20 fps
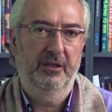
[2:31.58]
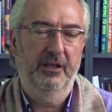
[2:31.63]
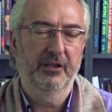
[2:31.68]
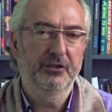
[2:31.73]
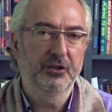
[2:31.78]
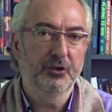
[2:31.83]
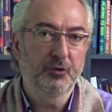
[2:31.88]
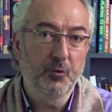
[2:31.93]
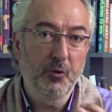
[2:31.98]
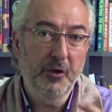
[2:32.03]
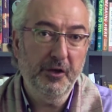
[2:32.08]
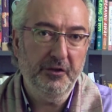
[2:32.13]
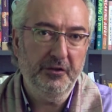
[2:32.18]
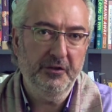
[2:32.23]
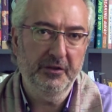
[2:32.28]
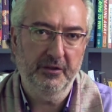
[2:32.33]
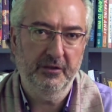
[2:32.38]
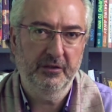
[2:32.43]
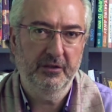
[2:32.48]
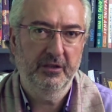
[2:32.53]
Is it
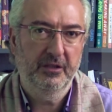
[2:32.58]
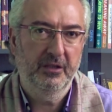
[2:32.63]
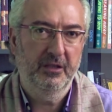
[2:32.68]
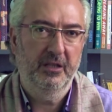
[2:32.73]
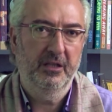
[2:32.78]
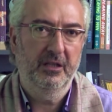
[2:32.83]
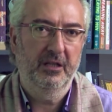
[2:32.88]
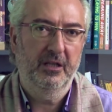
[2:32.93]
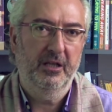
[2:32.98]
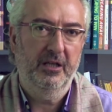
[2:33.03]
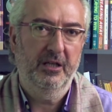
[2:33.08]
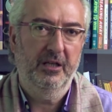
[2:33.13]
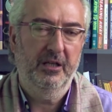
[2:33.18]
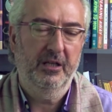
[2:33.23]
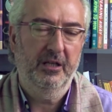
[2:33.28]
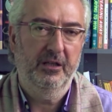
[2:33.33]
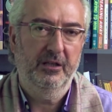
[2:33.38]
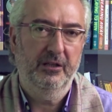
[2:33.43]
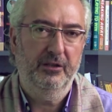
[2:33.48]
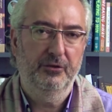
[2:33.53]
worth it?
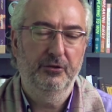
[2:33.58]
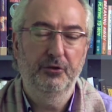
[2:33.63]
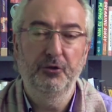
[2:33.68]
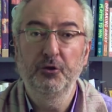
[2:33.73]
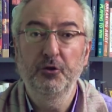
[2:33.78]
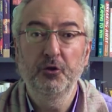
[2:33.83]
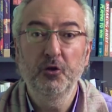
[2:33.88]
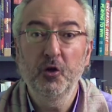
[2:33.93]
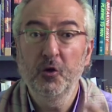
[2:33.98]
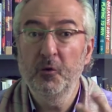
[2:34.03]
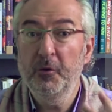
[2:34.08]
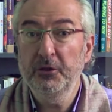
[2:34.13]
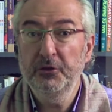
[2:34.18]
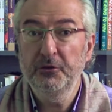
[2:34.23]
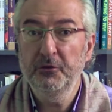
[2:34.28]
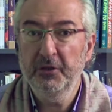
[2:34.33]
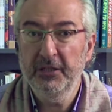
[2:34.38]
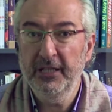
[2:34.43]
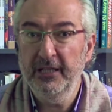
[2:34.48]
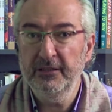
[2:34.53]
Do you know
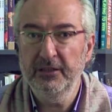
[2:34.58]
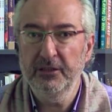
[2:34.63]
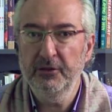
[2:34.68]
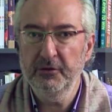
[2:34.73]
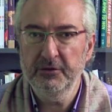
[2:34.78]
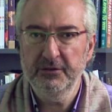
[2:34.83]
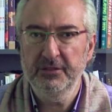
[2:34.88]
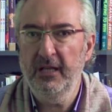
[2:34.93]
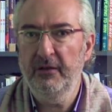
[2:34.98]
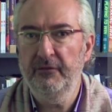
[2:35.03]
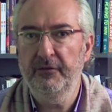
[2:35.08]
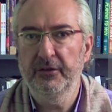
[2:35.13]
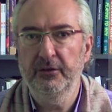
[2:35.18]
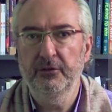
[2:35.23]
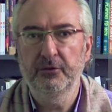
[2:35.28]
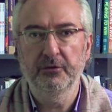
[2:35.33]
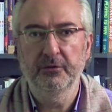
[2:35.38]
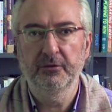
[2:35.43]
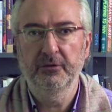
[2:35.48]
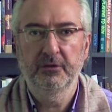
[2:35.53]
what you're getting yourself
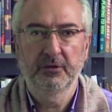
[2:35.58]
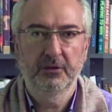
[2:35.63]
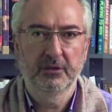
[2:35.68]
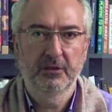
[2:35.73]
into?